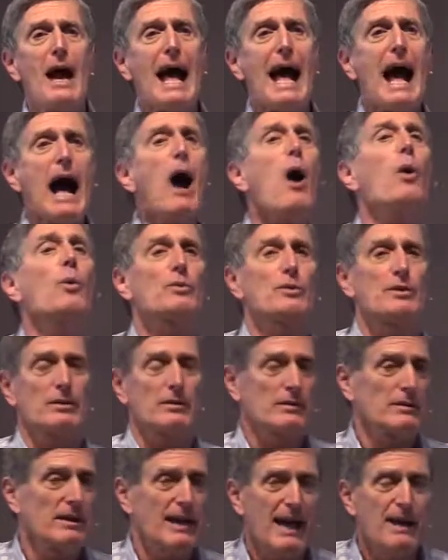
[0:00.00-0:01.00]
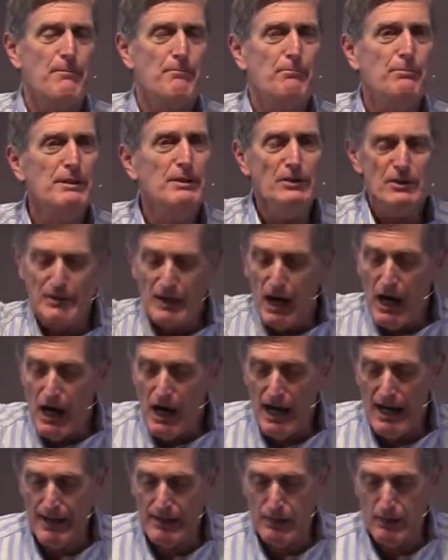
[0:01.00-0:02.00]
out and build a
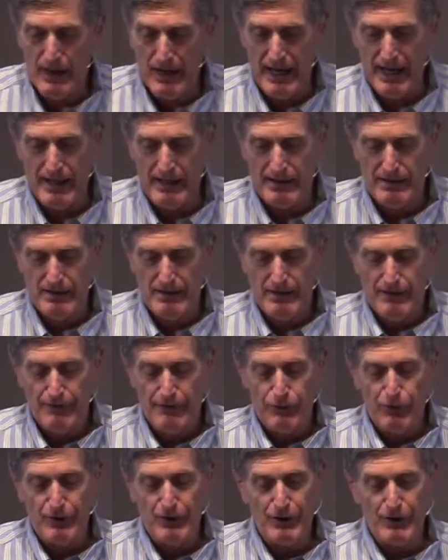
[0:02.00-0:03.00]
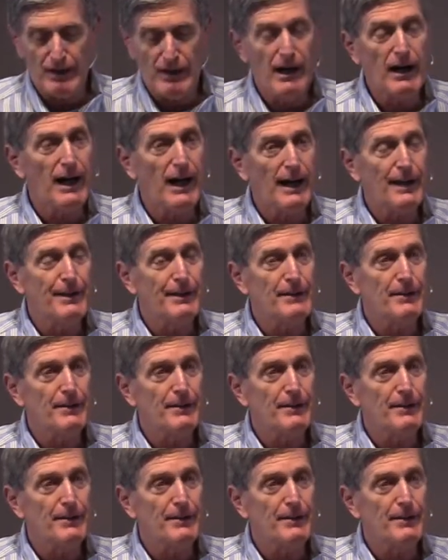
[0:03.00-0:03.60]
highway for your God.